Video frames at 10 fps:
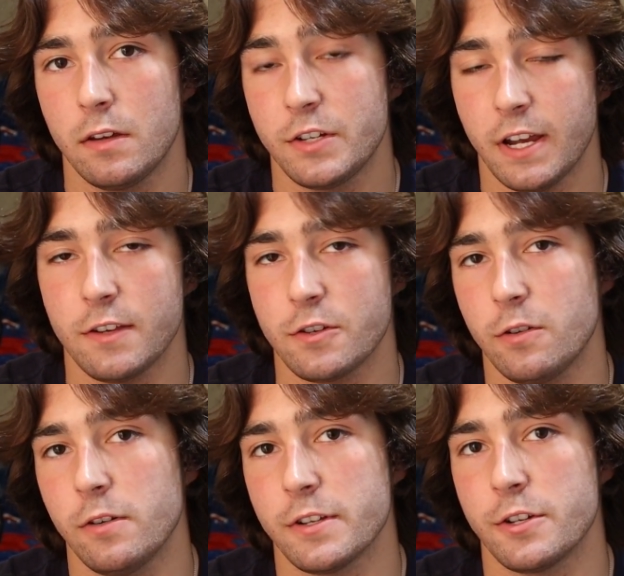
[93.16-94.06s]
chest,
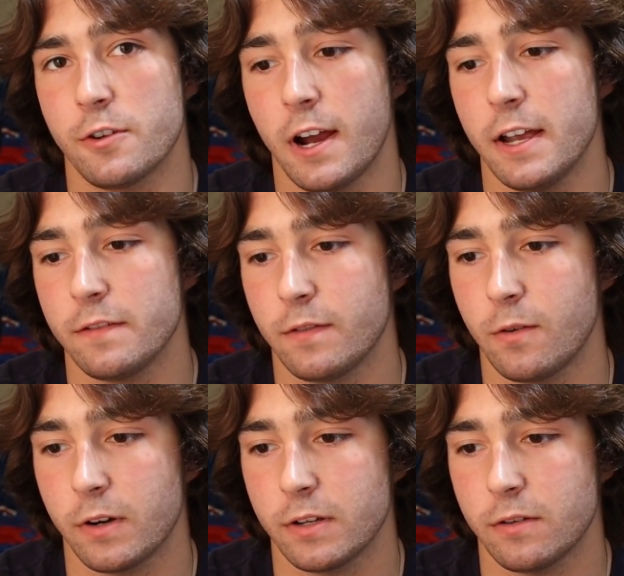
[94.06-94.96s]
shoulders, and tries, of
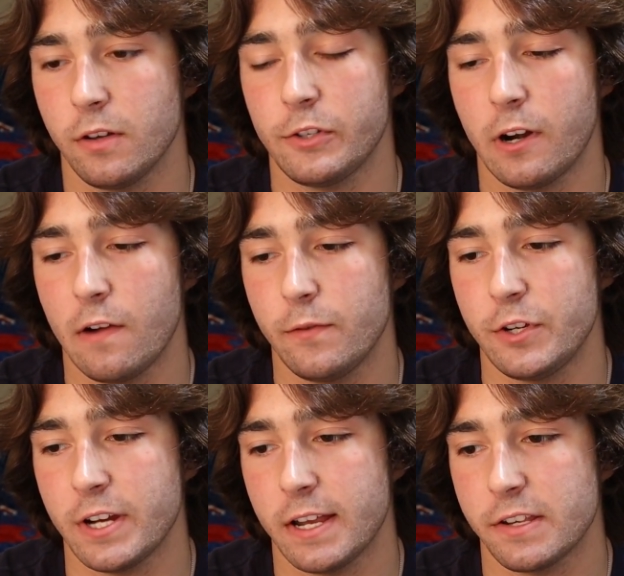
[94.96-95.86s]
course. So I'll start off with
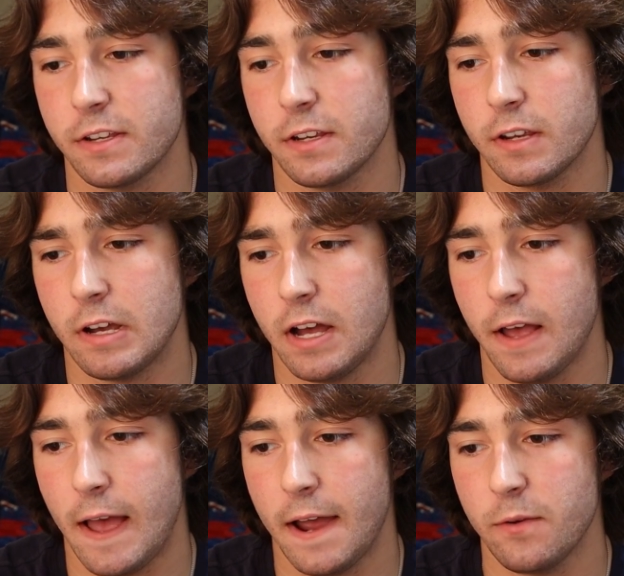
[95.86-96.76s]
chest.
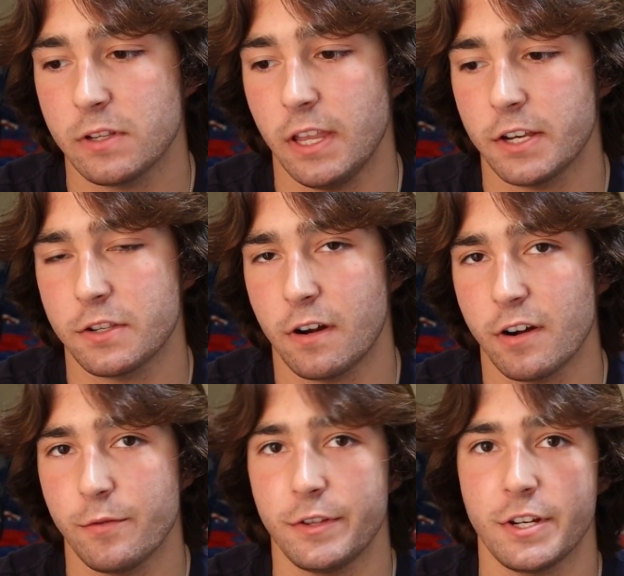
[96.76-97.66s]
I always like
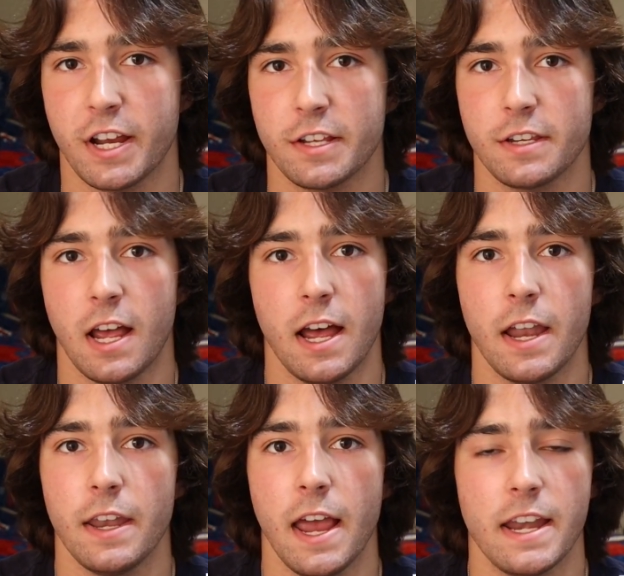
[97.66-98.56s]
starting with chest
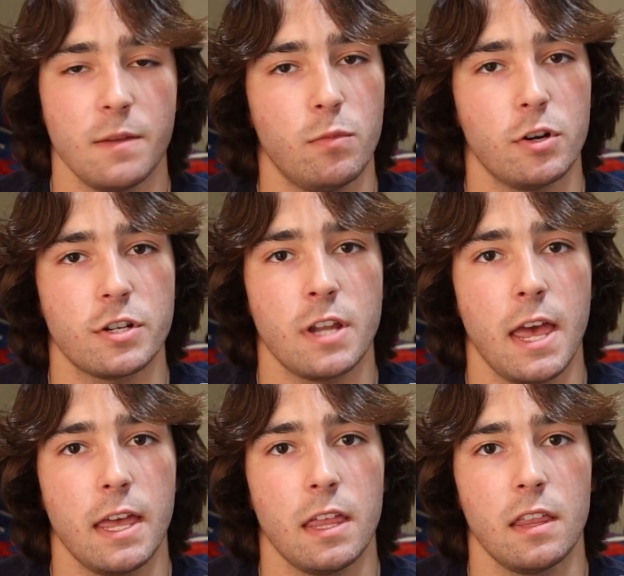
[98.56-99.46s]
on any push
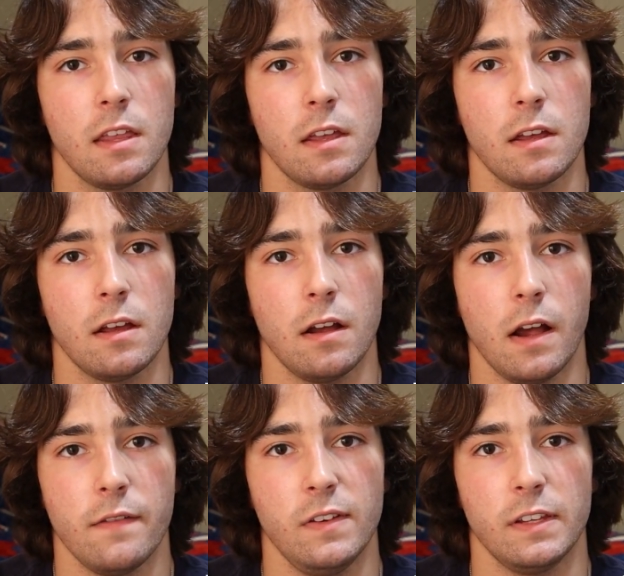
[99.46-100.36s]
day.
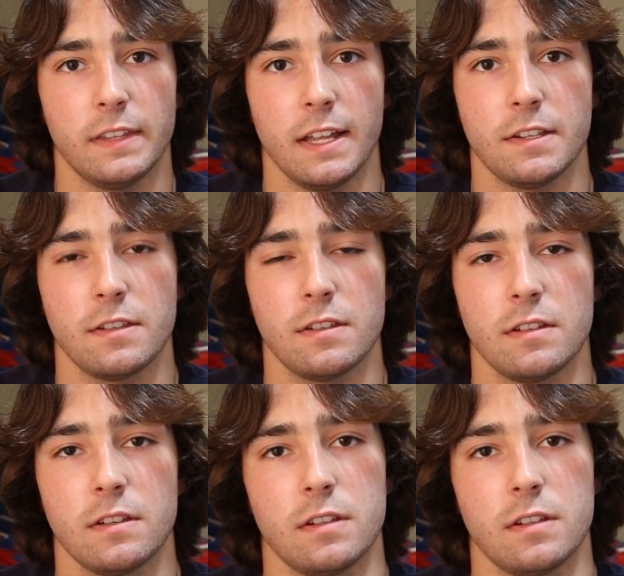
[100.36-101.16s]
I feel like that's,